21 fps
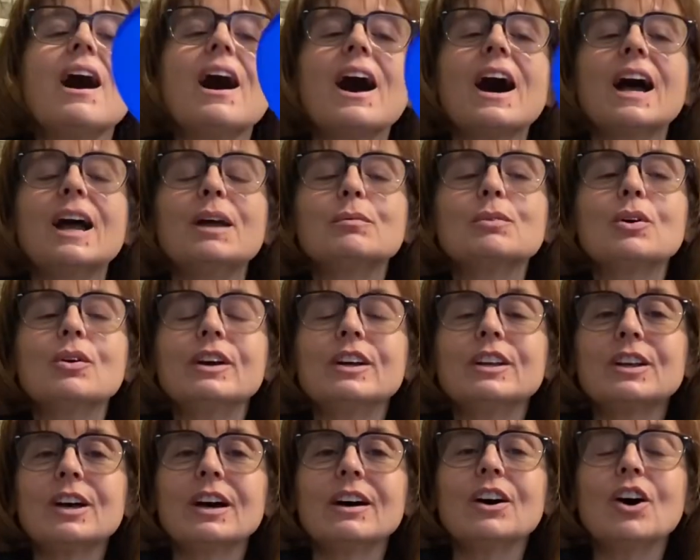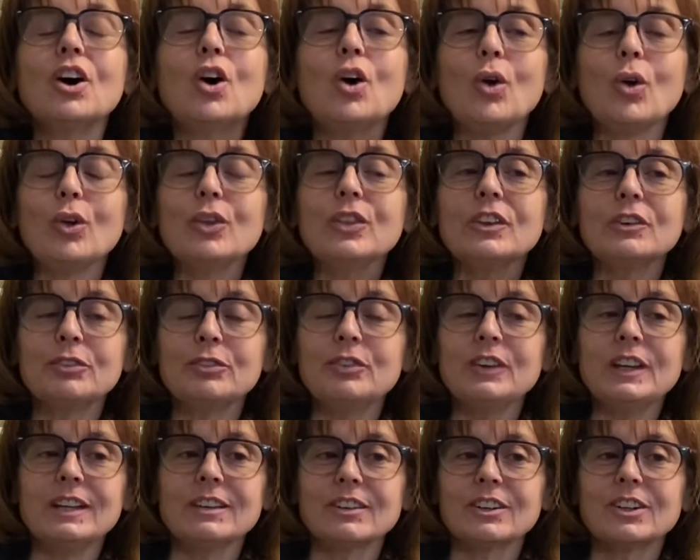I'm going to hold the
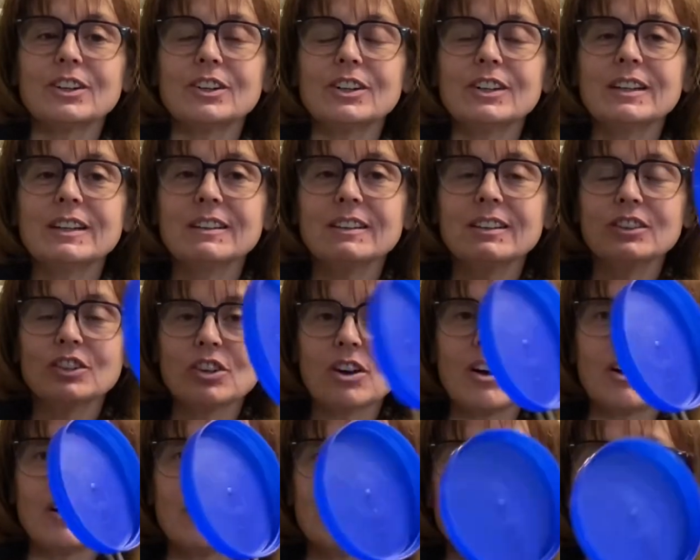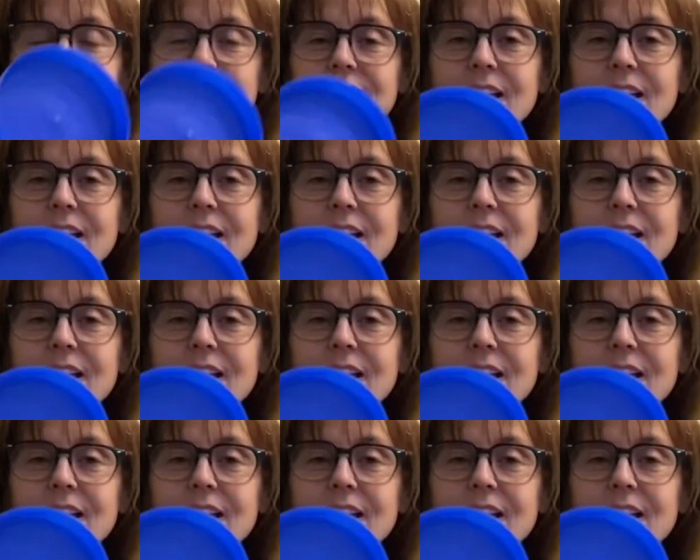feeder in the tongs.